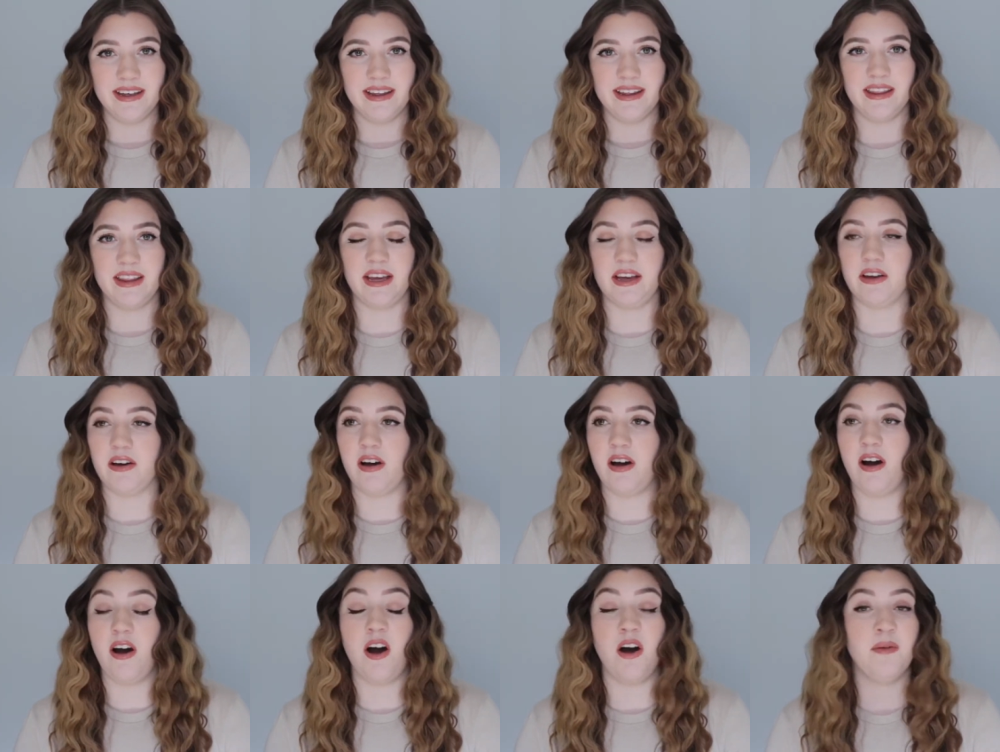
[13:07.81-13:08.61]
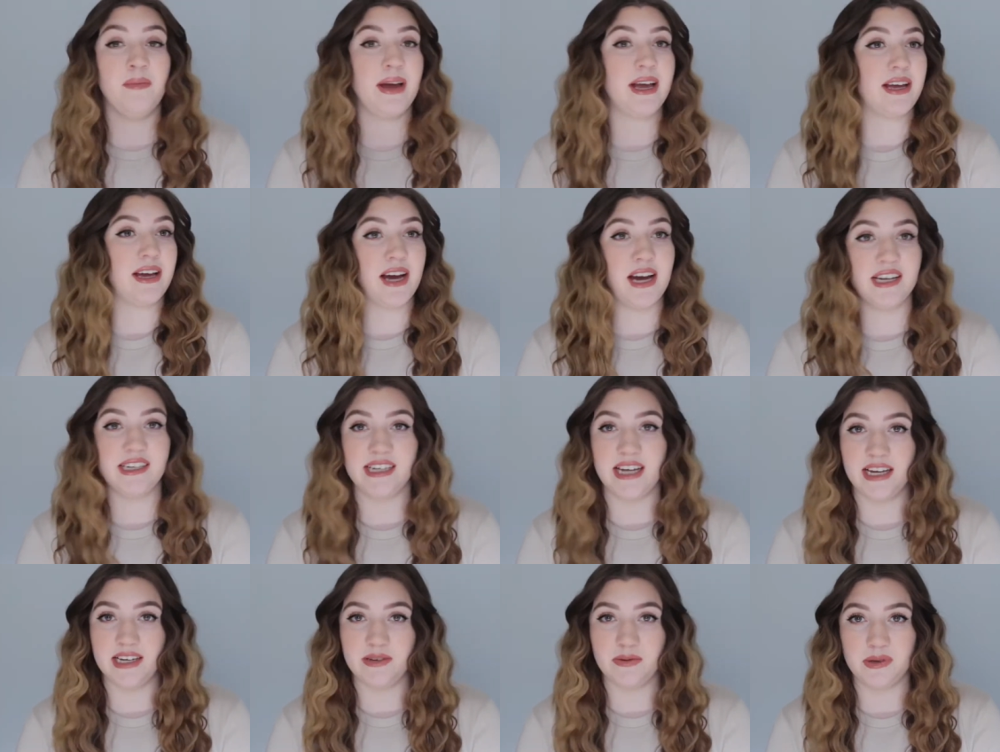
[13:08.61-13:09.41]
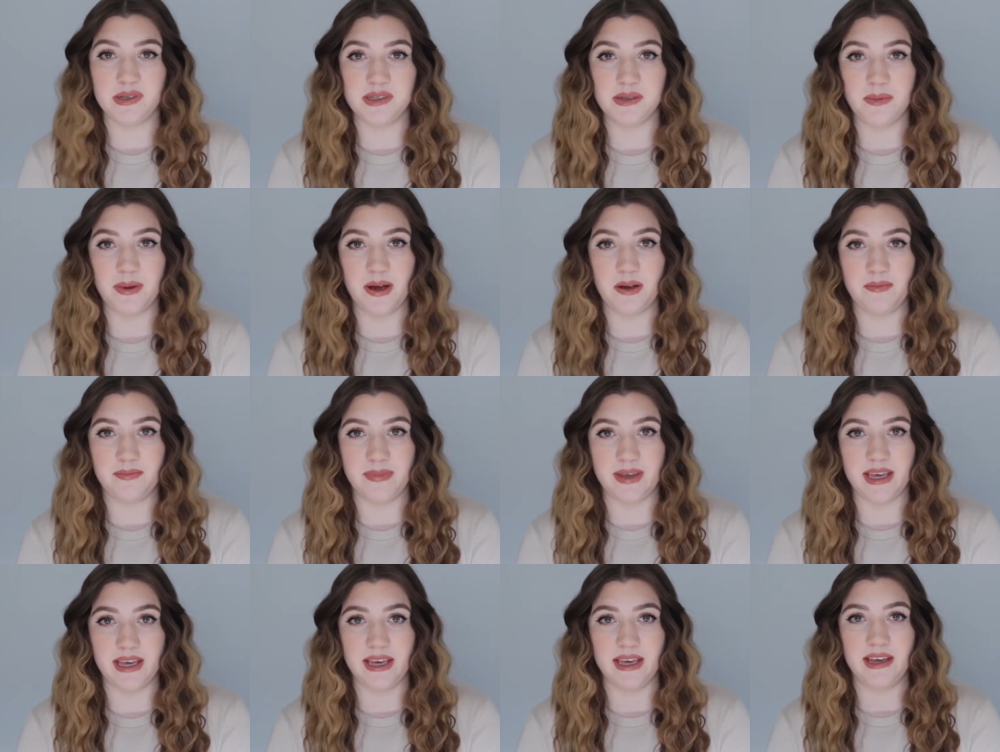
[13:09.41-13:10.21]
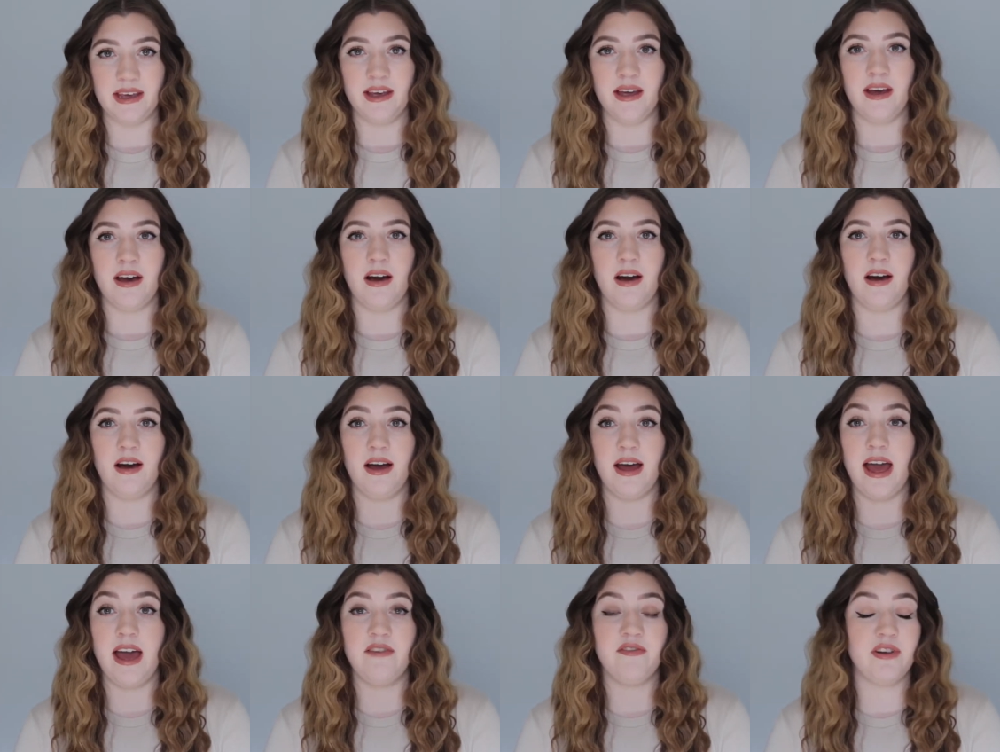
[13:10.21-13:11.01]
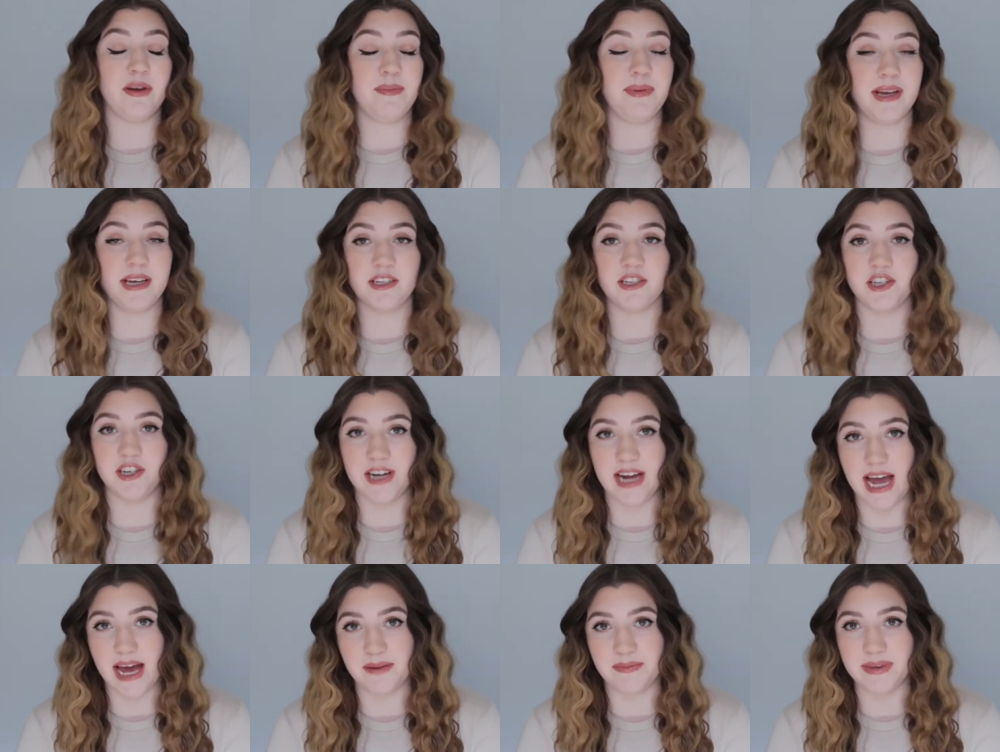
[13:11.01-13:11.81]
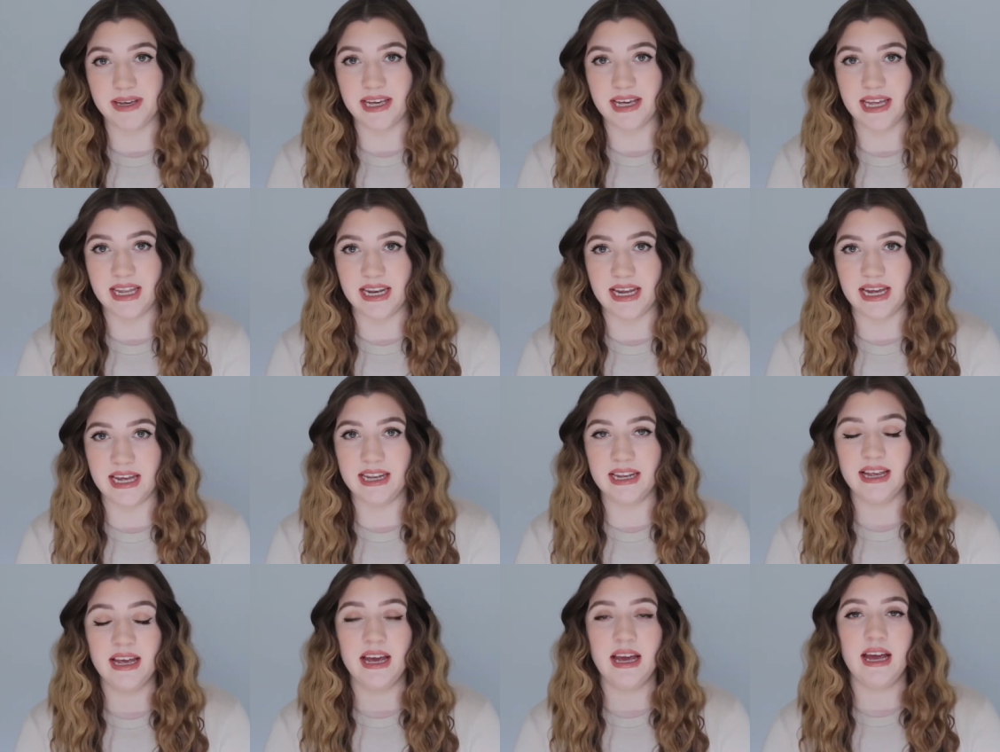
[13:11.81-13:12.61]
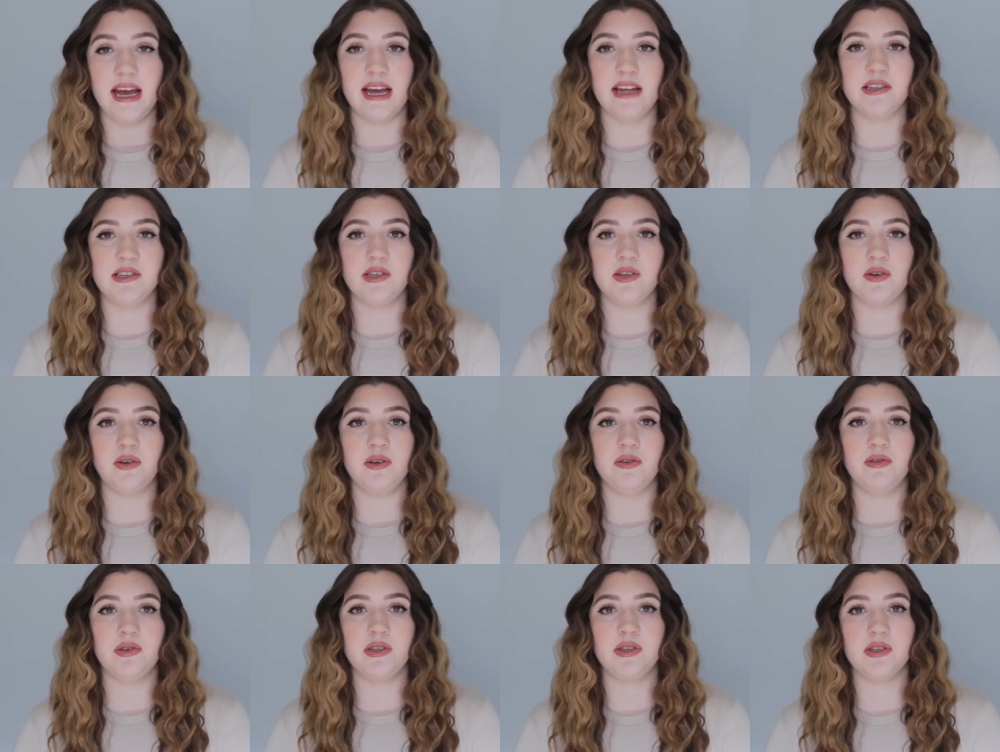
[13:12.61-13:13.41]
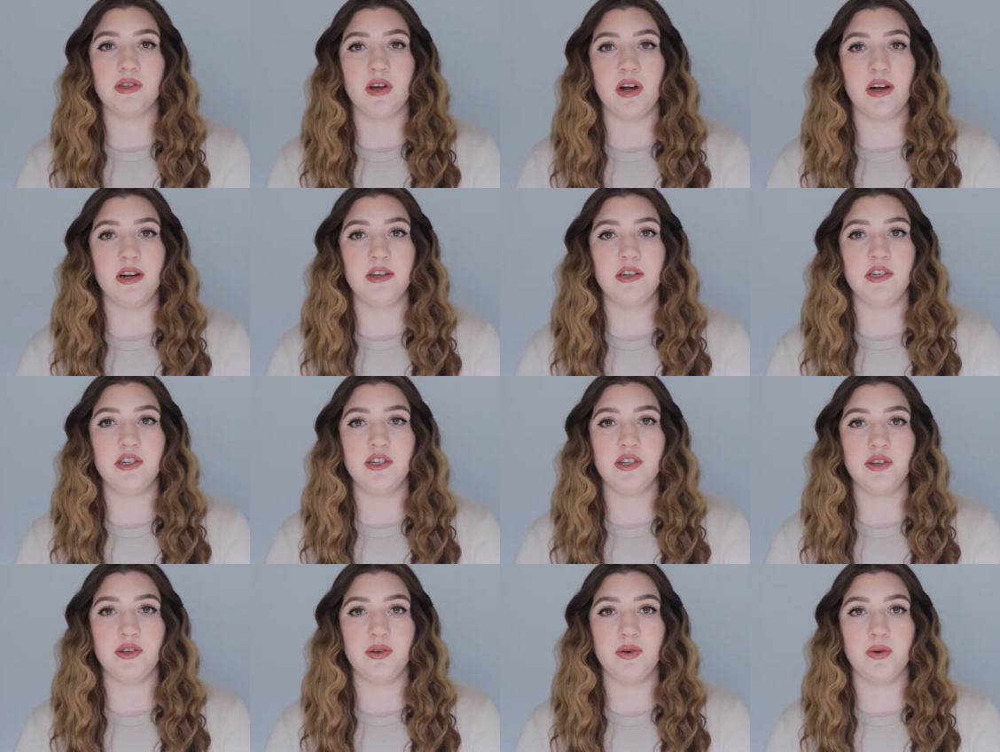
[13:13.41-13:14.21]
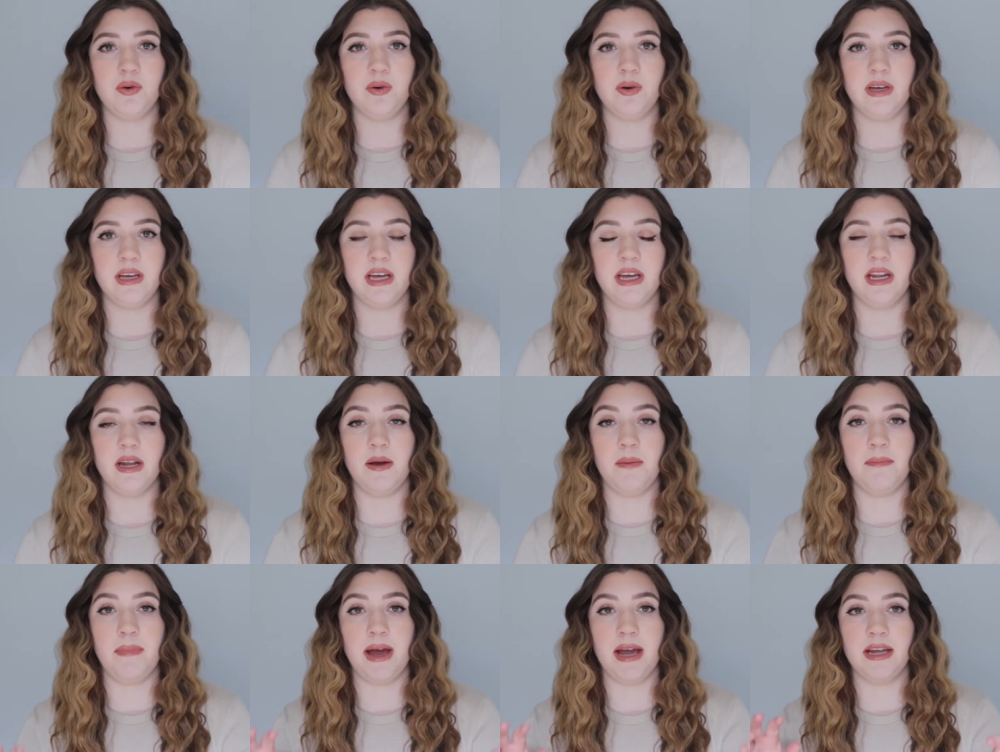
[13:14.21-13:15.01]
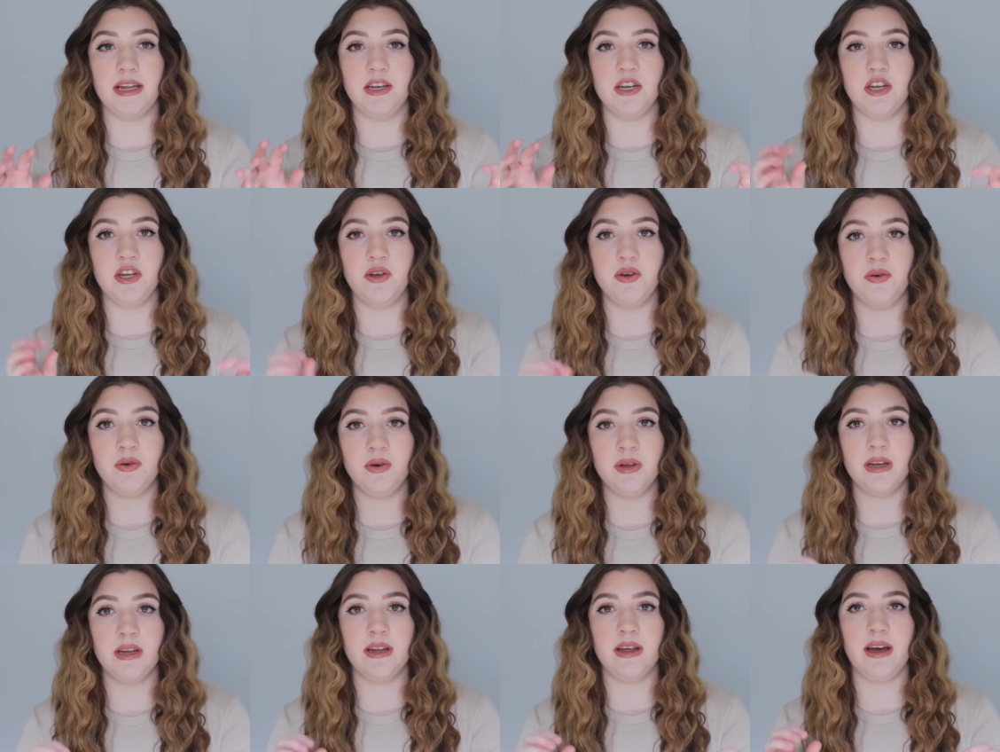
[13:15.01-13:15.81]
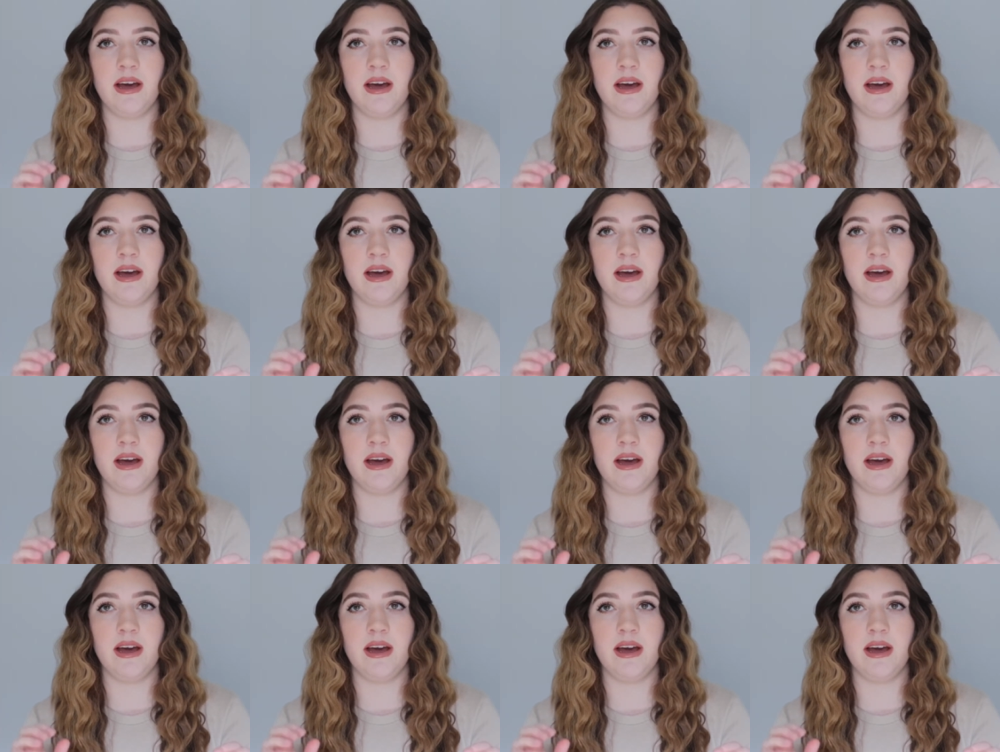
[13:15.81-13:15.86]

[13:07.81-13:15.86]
Like, all my content was about me. Every picture had me in it. And so you start to, in a minute,